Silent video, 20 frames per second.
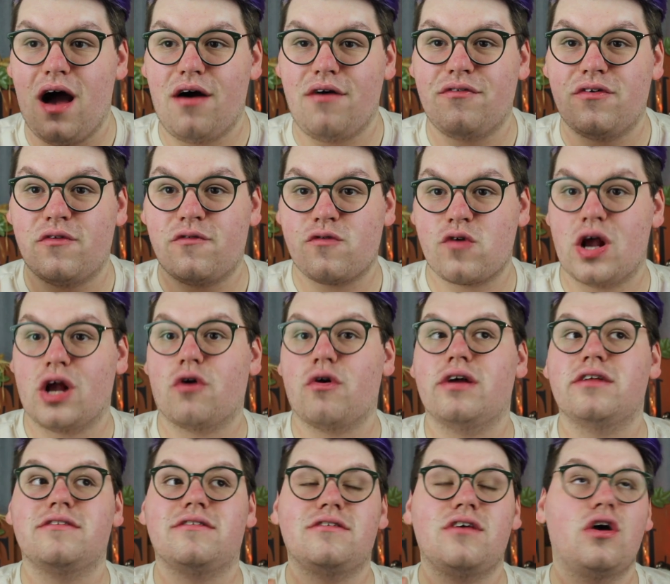of
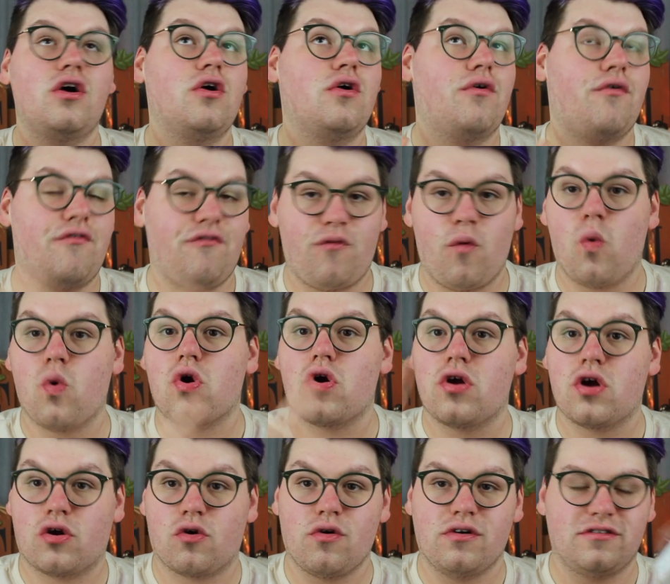fragrance for
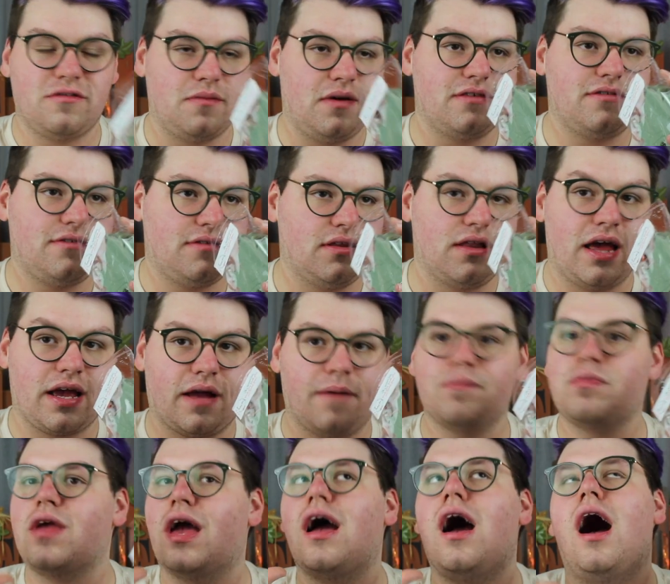Christmas. Like,
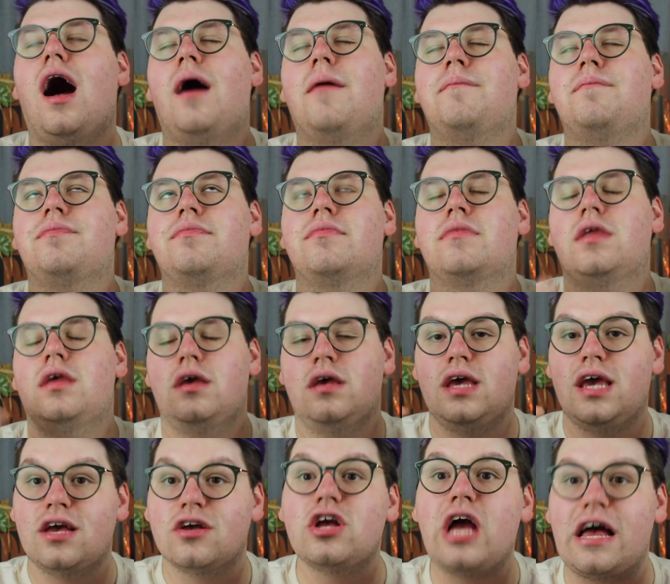um,
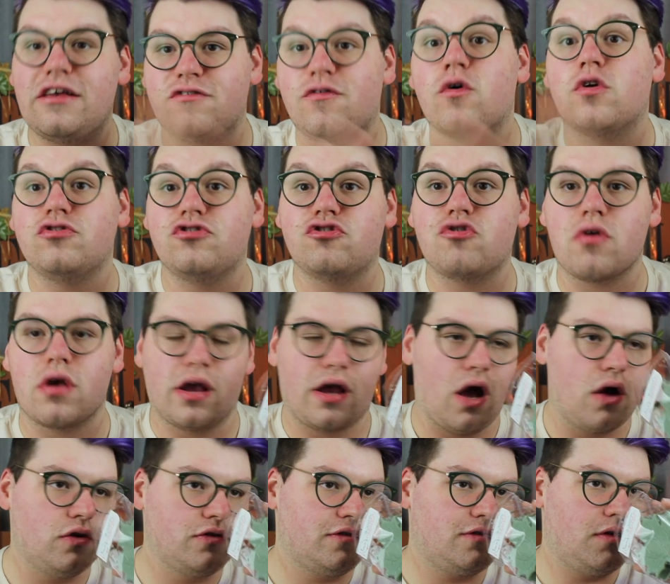as far as tree
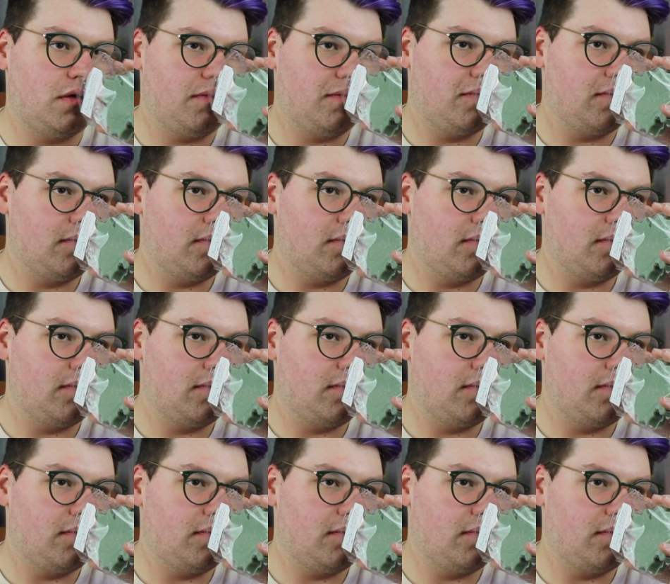goes.